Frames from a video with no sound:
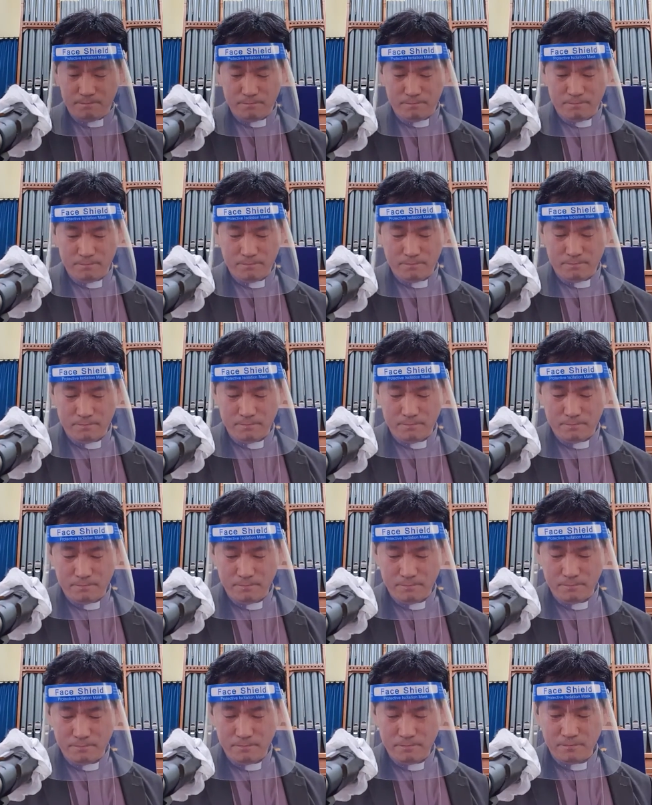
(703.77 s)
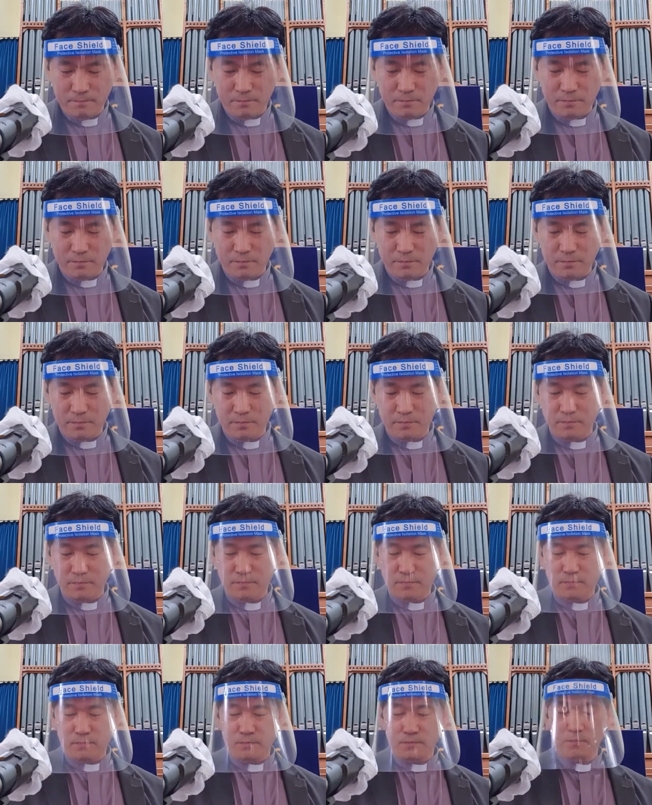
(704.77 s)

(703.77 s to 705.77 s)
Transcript: [no speech]